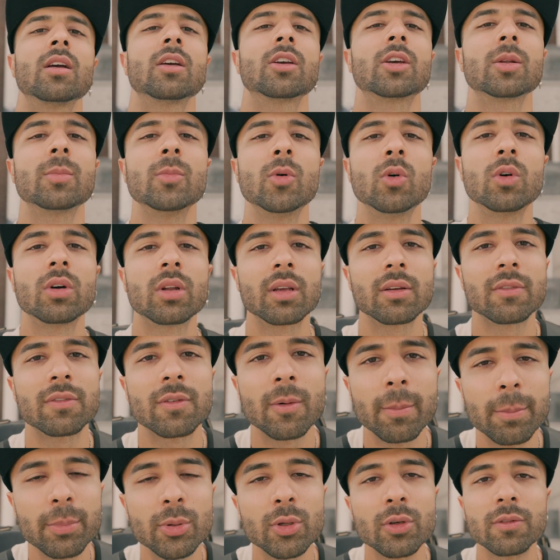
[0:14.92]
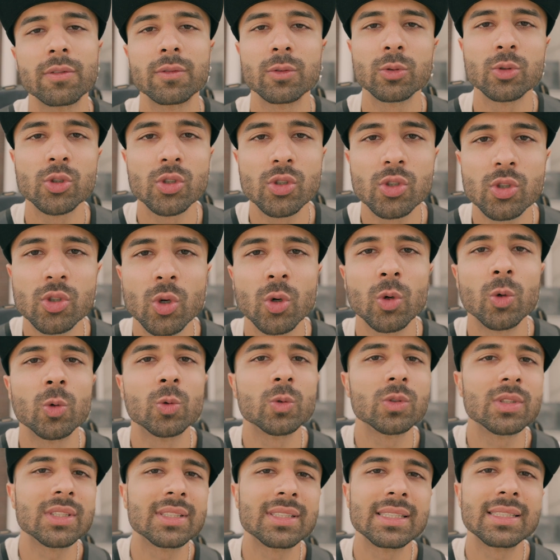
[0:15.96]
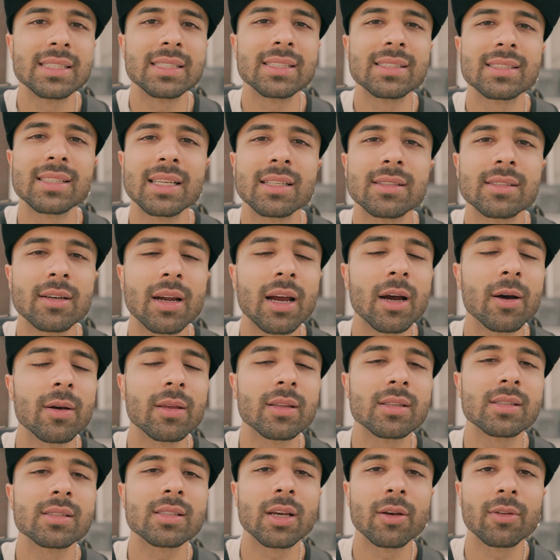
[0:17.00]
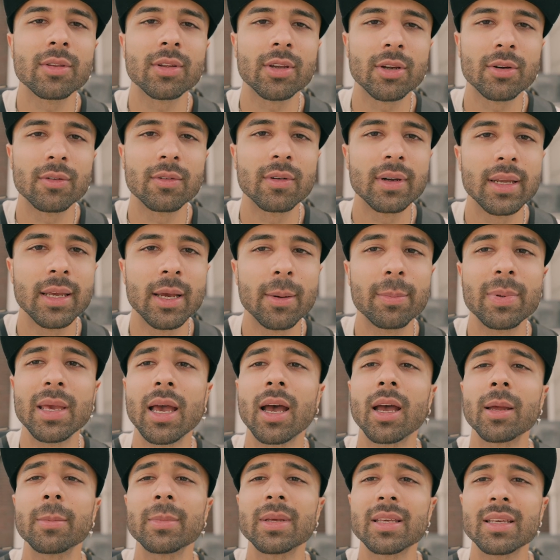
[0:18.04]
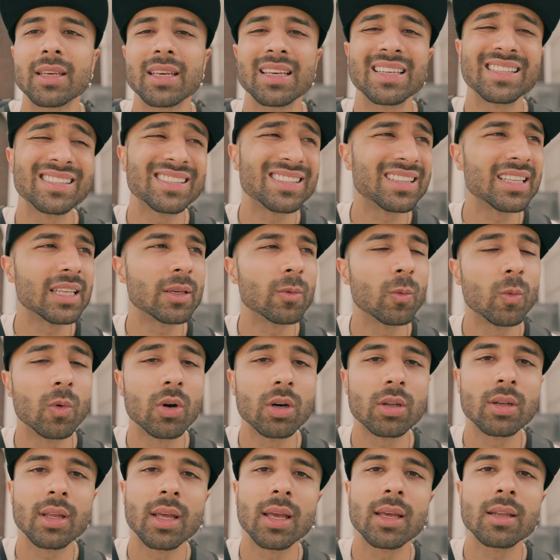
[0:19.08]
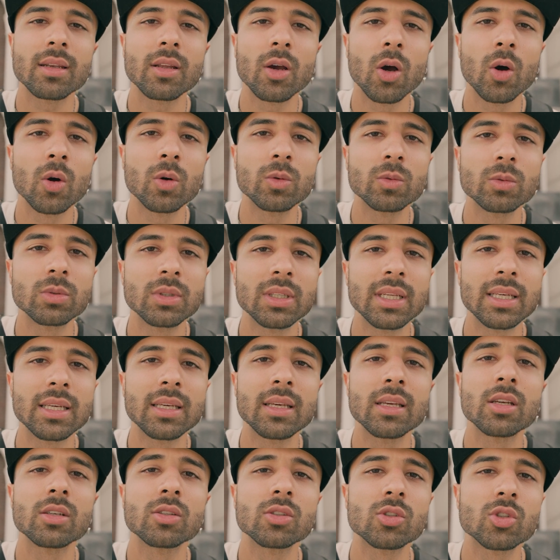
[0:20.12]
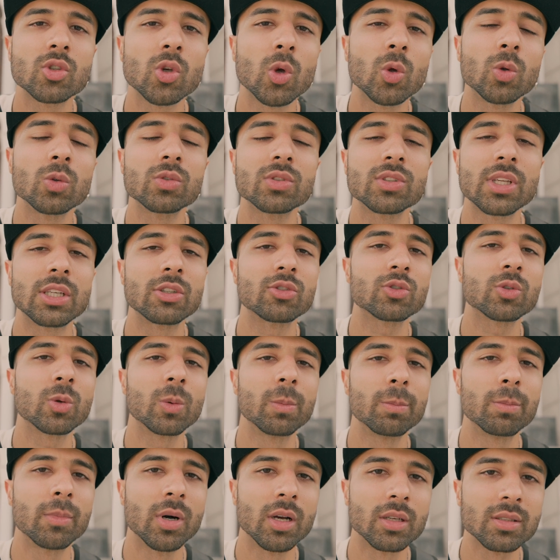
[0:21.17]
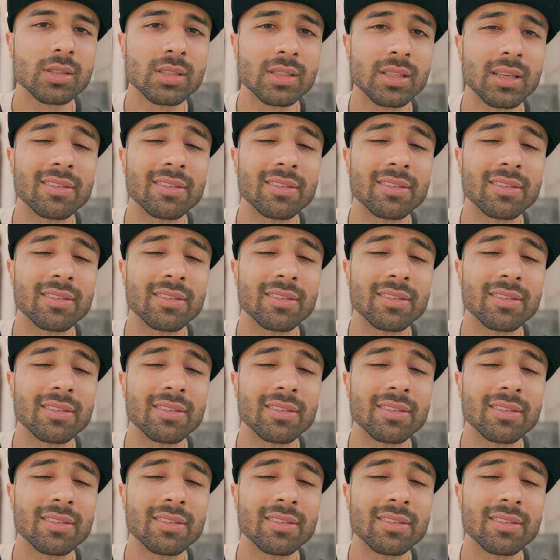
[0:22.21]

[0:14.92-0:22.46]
Good morning from beautiful Seoul city center out in South Korea. Behind me is the one and only Seoul Central Mosque.